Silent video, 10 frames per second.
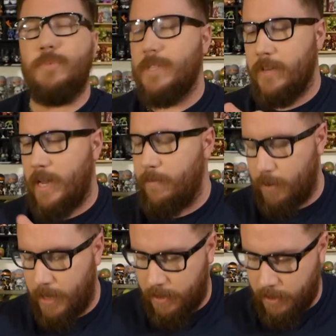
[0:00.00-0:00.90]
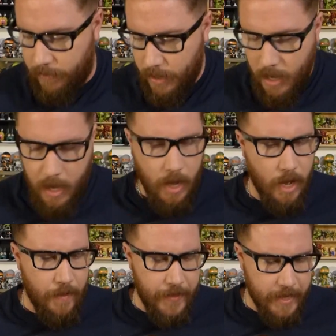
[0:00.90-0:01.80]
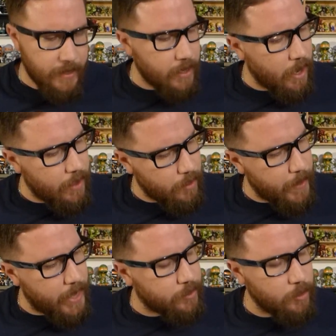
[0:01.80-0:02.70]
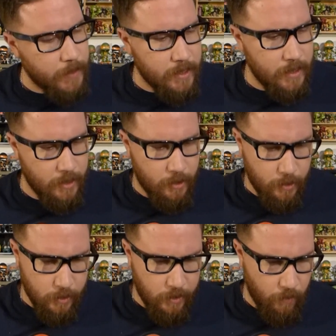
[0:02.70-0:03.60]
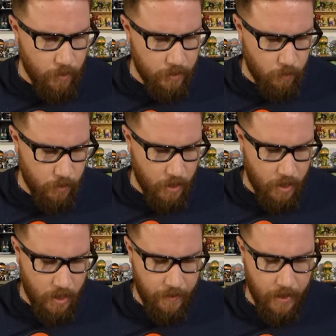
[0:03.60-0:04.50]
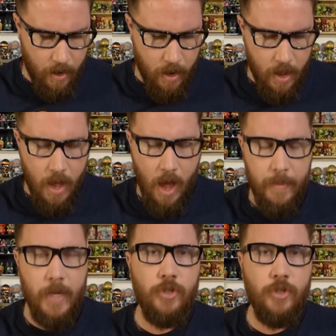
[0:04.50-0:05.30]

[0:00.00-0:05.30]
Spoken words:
a specific name for it. I can't think of it. That's not on the back, so I'm guessing the exclusive ones weren't on there. I'm not